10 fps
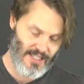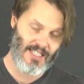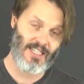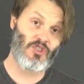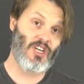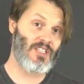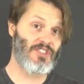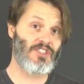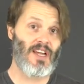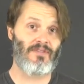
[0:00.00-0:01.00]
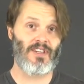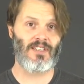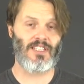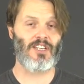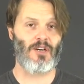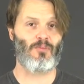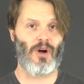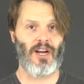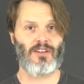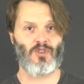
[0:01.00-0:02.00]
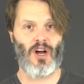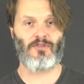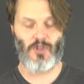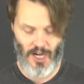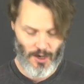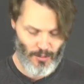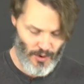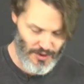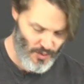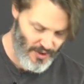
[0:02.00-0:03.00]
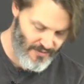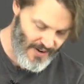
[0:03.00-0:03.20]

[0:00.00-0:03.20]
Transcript: let's say, a Gen 7, it's going to break drivetrain components really